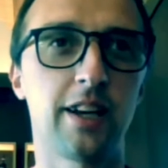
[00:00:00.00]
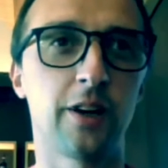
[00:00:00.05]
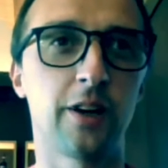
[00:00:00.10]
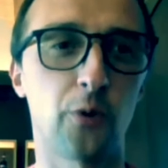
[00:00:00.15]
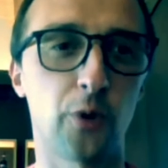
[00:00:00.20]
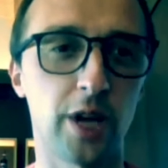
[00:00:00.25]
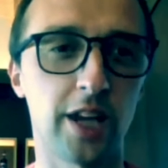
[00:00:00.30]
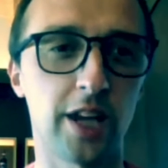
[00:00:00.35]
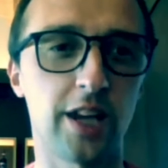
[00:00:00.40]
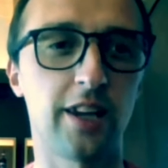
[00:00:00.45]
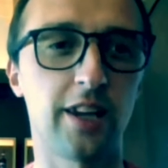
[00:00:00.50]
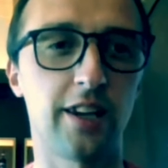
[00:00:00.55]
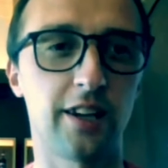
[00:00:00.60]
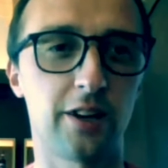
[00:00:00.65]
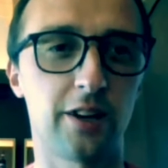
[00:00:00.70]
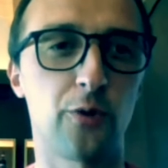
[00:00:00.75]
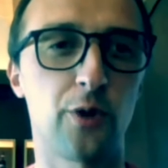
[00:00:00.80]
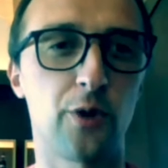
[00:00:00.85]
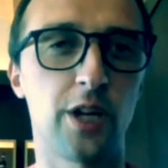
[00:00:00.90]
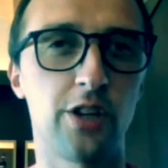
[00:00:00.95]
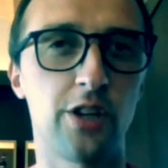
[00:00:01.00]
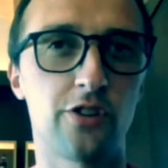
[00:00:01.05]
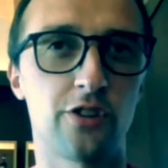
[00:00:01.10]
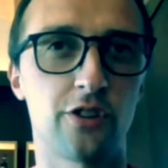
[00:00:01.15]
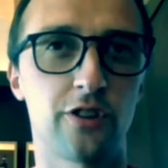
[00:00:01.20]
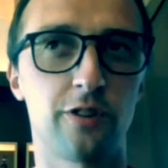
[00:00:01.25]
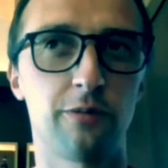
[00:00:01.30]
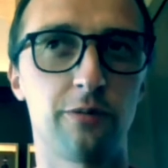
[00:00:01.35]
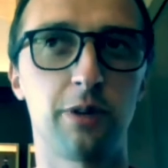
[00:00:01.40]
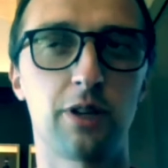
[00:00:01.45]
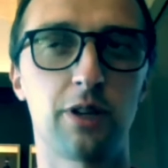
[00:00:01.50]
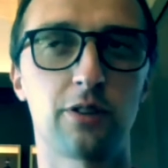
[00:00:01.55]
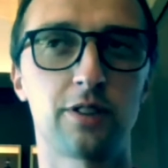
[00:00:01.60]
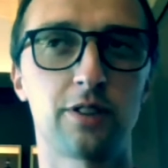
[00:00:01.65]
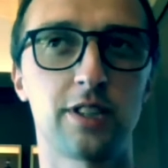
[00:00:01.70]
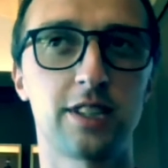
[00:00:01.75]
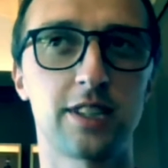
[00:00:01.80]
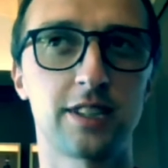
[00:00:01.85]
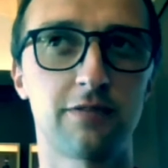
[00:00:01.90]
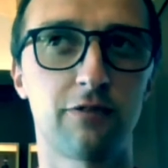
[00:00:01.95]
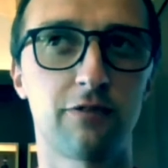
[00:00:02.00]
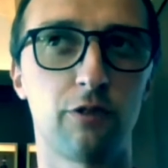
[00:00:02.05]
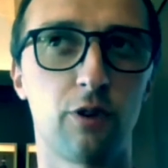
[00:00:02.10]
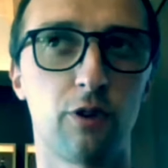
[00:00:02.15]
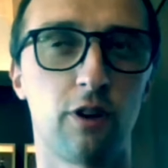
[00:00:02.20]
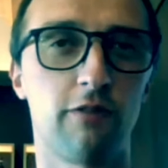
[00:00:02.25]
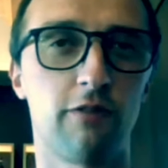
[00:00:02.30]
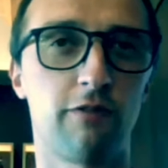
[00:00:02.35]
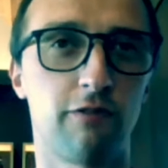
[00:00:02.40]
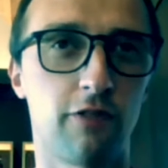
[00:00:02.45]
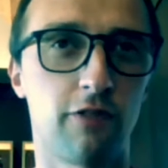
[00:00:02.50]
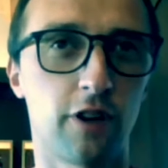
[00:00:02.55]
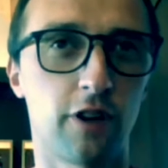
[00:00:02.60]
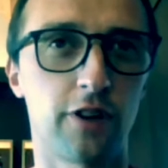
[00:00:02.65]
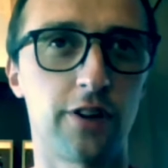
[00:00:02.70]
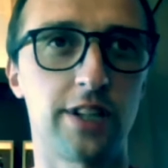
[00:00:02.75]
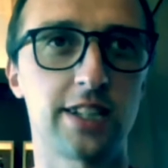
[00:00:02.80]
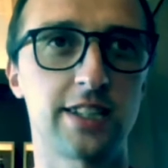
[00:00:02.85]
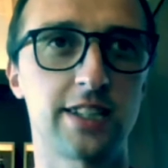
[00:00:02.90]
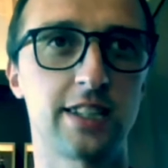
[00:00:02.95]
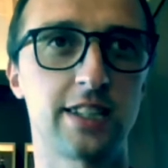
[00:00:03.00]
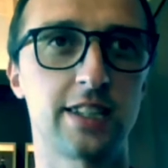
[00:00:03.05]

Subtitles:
green region because it's full of forests,